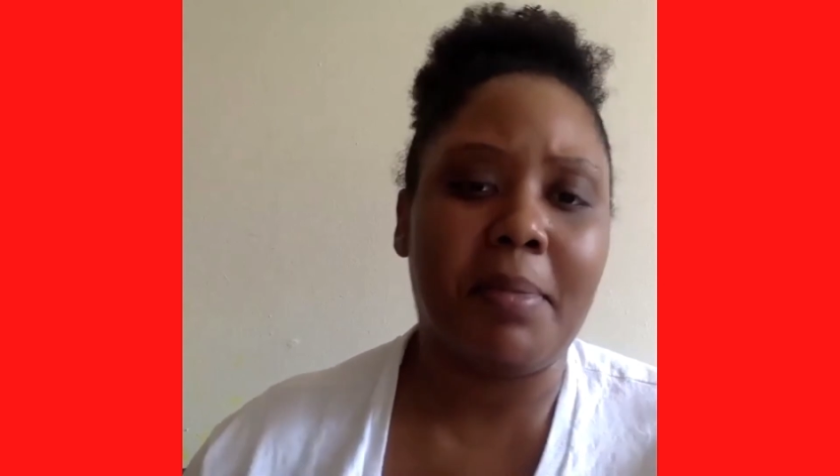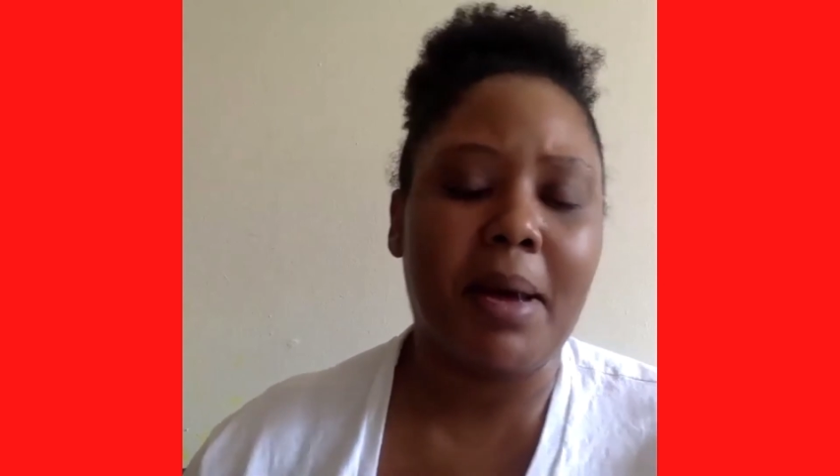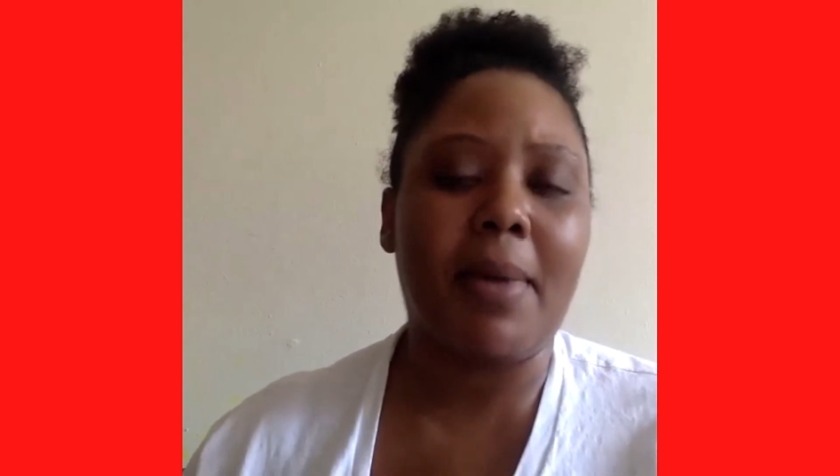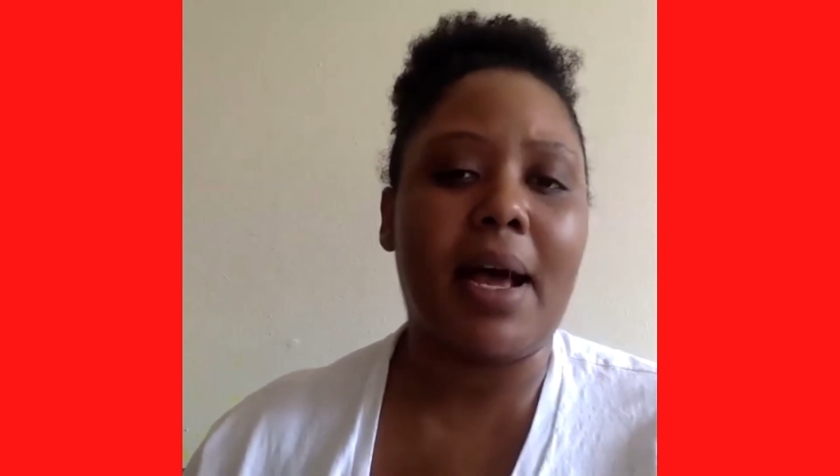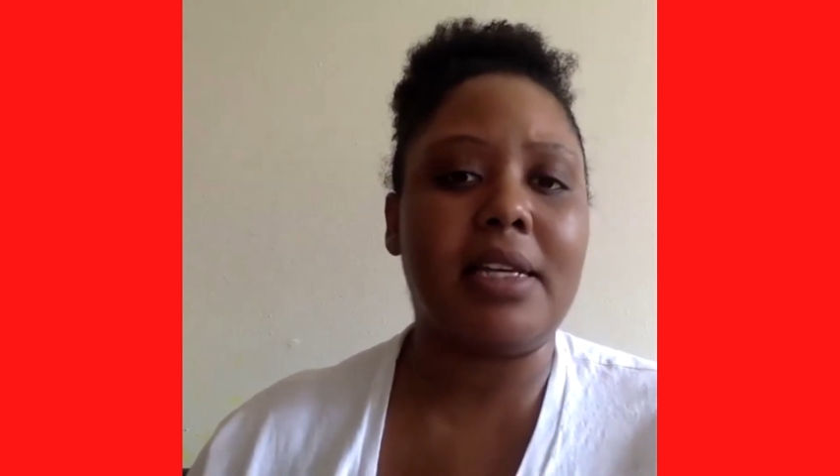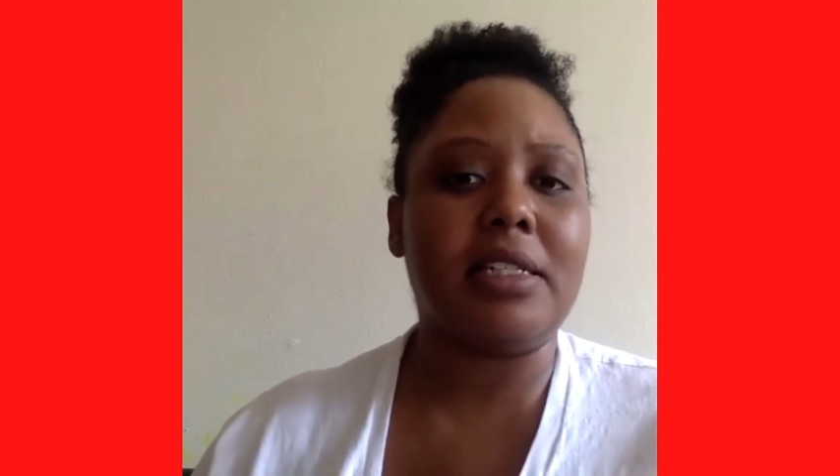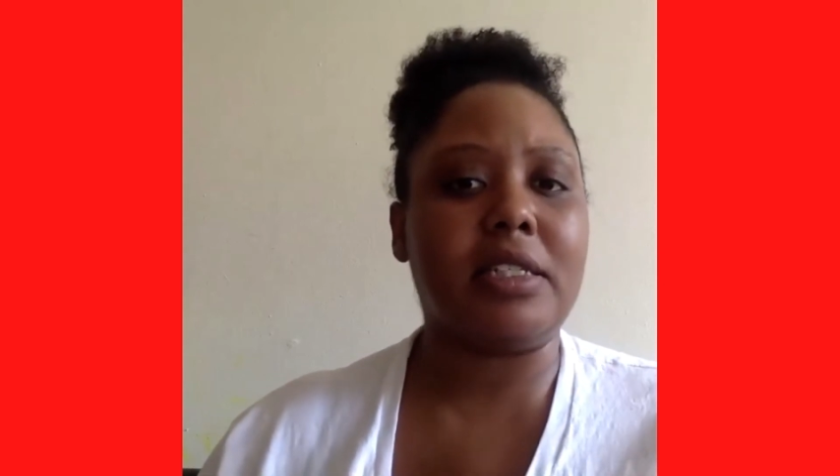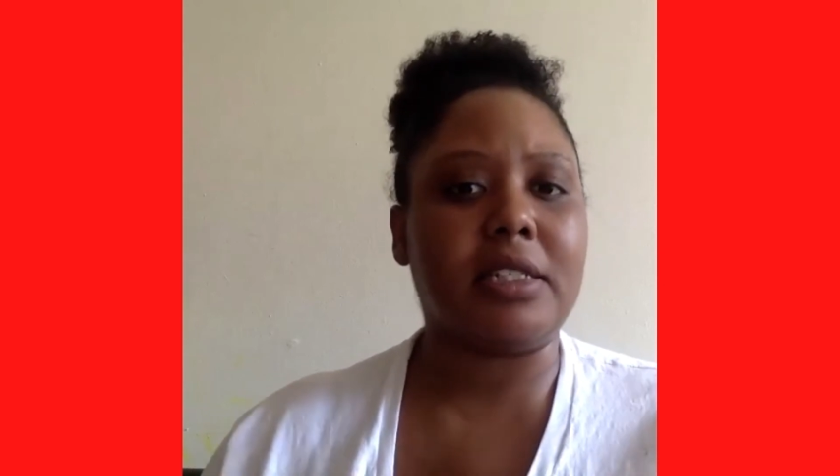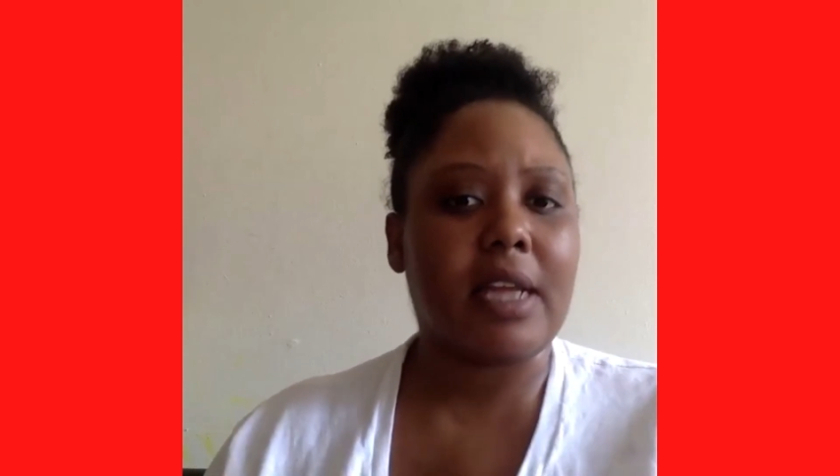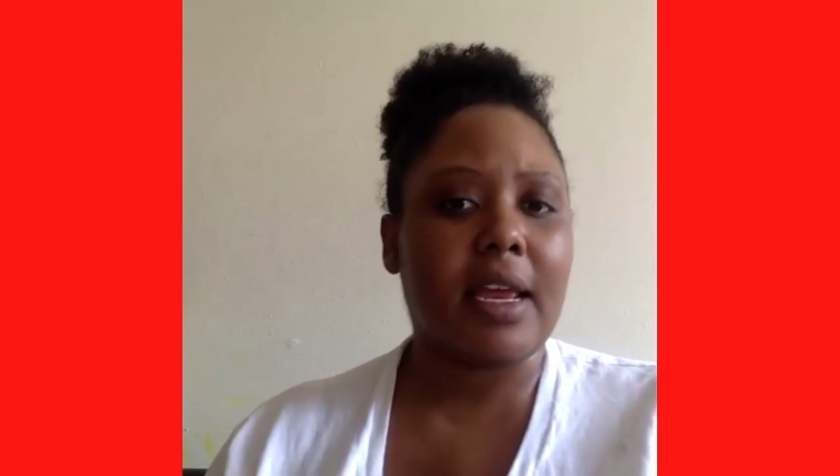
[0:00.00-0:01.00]
and my body's
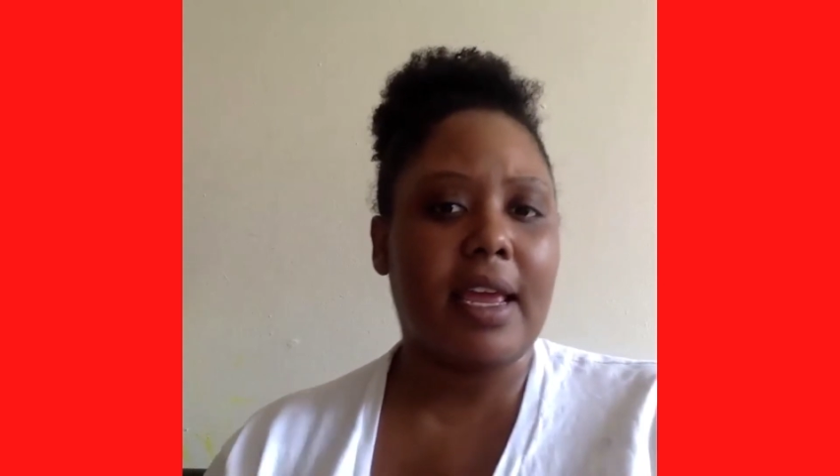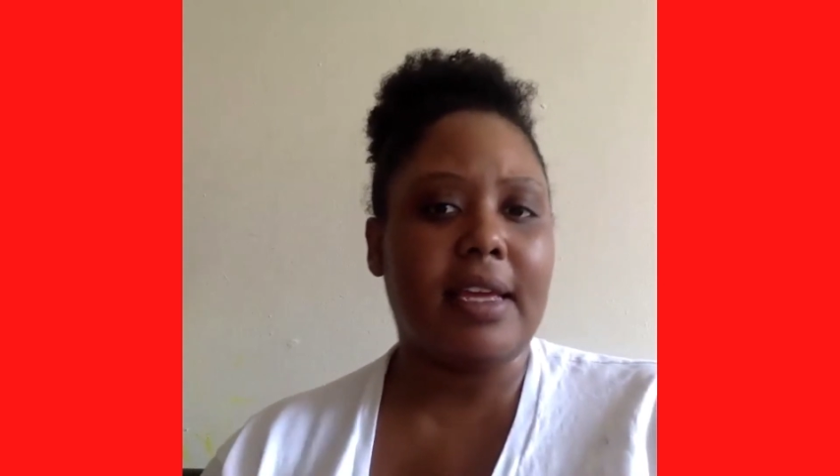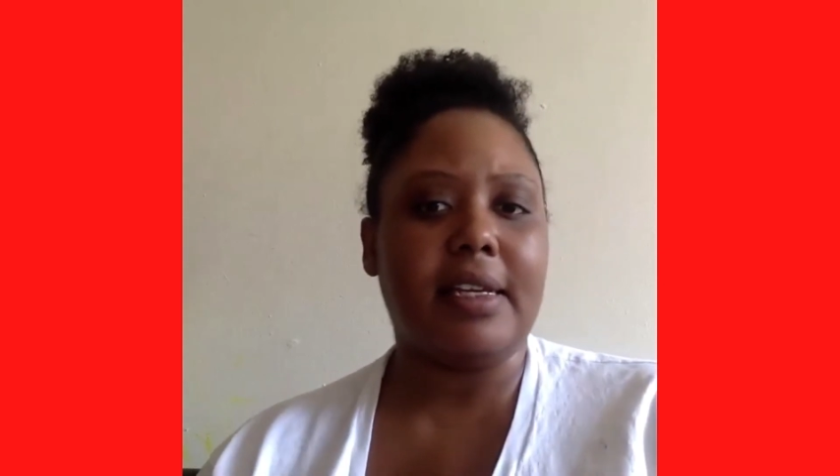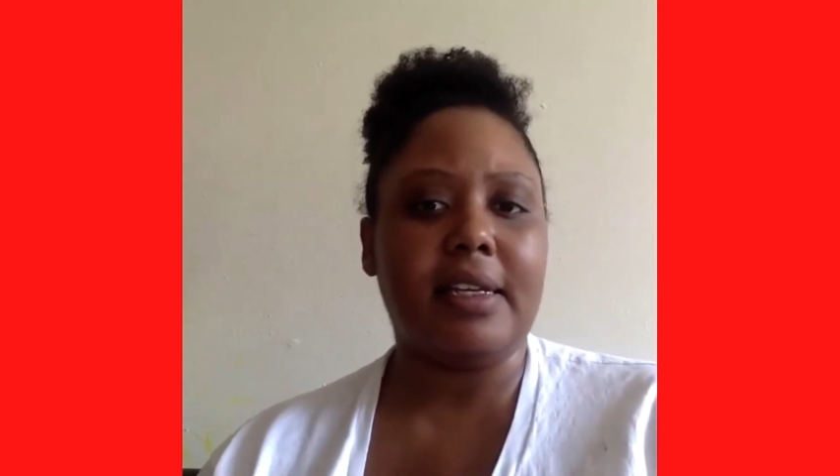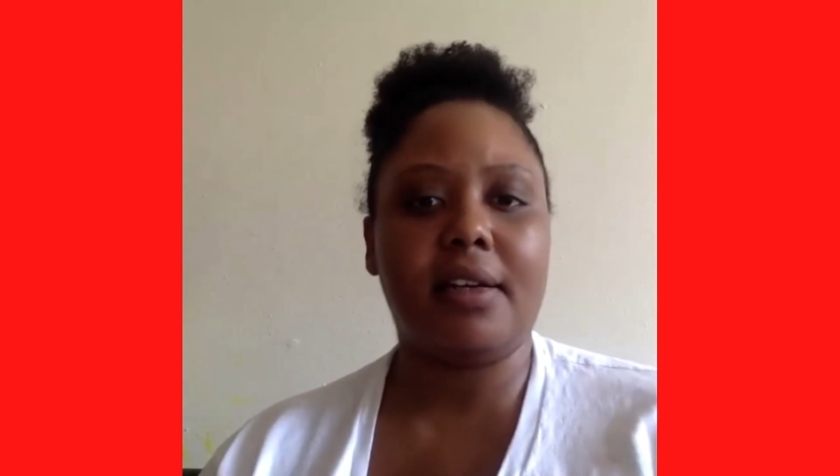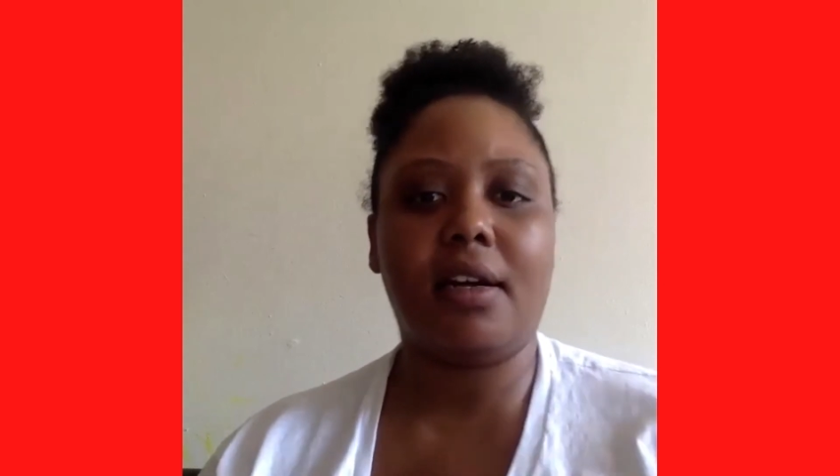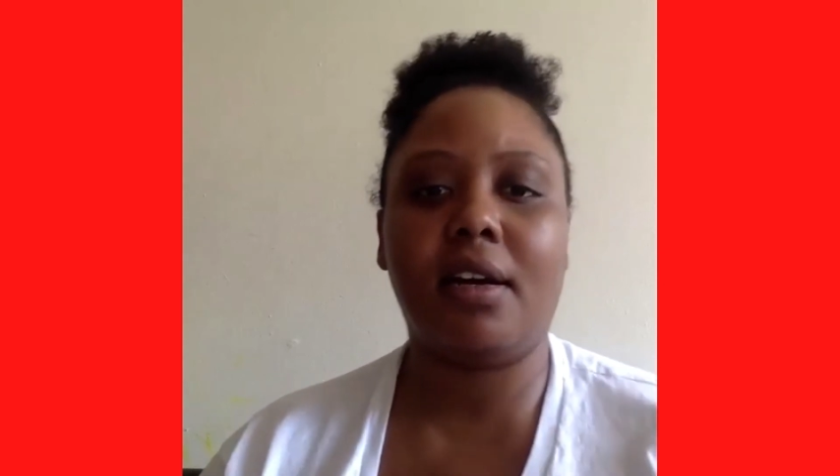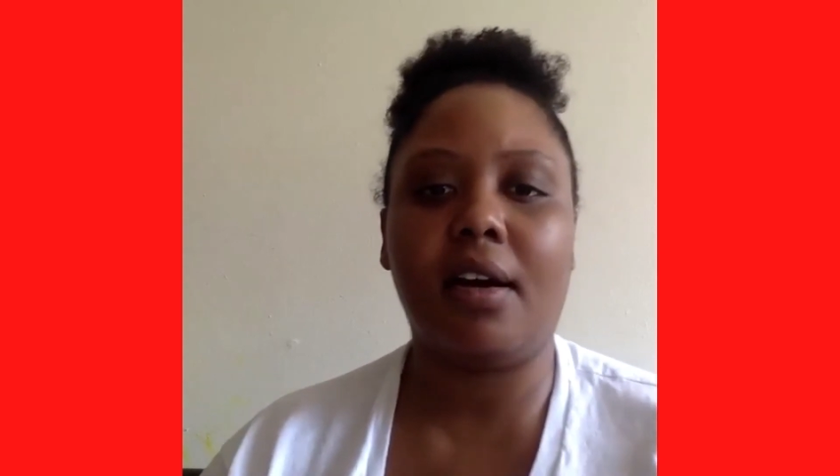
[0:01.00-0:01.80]
just like achy,